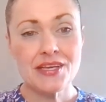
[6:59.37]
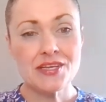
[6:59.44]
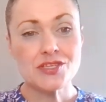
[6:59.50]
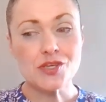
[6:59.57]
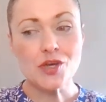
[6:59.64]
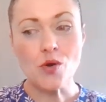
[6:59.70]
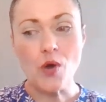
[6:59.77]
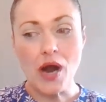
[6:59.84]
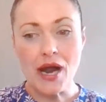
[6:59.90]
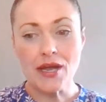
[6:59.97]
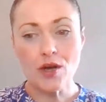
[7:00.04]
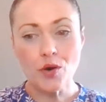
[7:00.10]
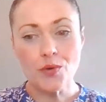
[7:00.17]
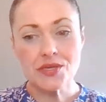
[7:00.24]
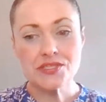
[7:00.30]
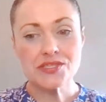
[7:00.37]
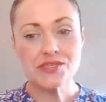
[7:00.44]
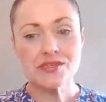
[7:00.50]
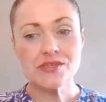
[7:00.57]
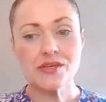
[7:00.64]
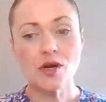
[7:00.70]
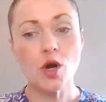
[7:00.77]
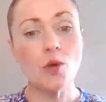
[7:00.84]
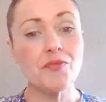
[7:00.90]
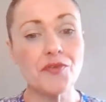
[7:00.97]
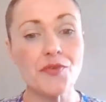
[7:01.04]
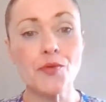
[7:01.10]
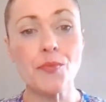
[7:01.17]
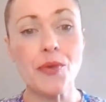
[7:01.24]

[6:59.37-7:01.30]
So I always hope for the